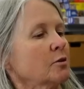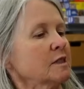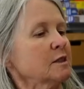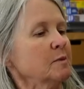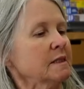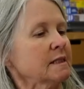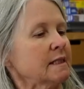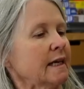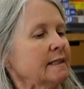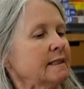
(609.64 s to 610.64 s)
Christmas
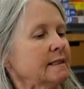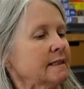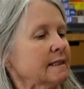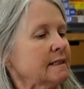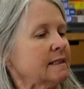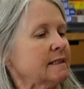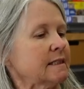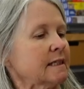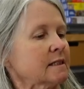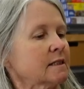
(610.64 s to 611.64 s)
nineteen
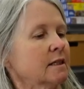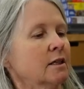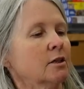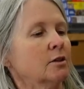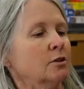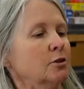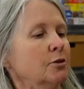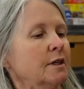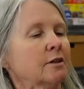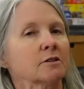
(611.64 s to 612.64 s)
sixty-six, New
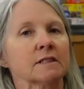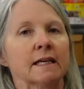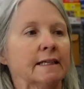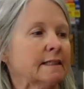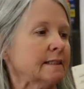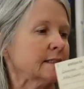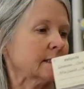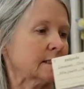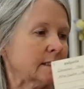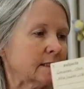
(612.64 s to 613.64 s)
Year's nineteen
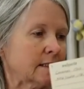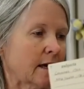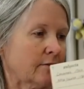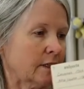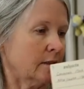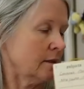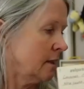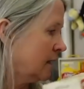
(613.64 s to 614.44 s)
sixty-seven.